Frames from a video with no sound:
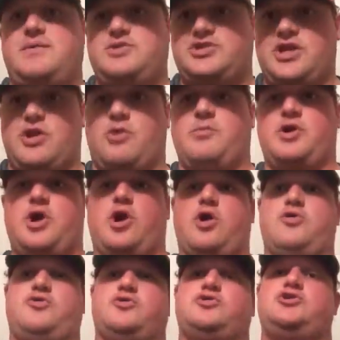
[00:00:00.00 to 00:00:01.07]
General
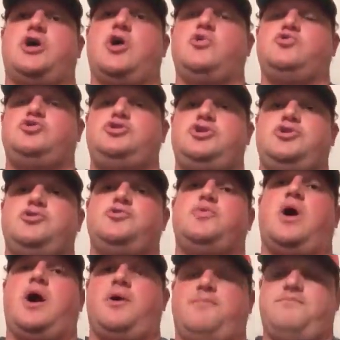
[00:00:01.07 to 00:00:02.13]
MacArthur chose
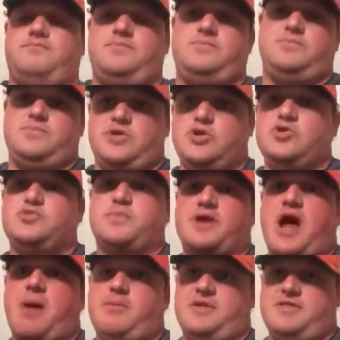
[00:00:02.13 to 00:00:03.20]
to use
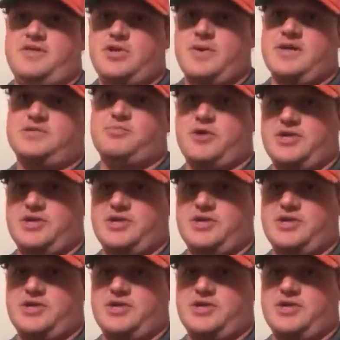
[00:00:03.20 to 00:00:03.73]
predominantly the U.S.